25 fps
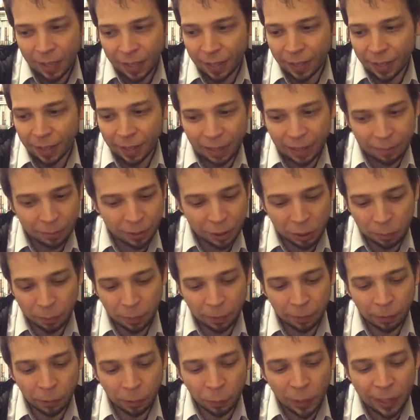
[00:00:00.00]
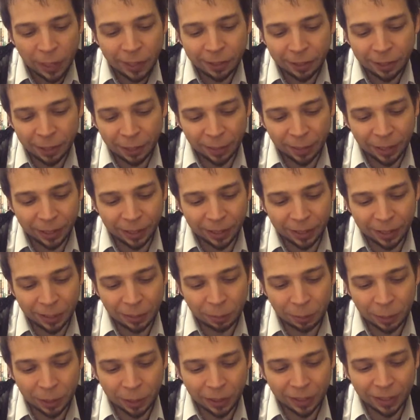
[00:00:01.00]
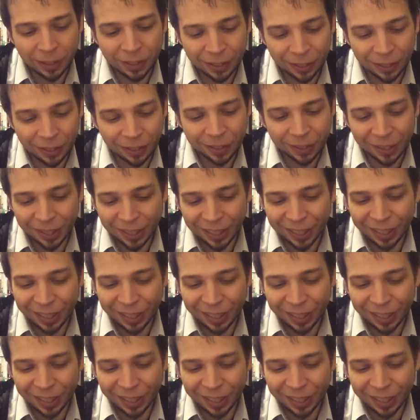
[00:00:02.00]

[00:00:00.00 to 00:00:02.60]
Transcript: that was the perfect wait time, I guess, because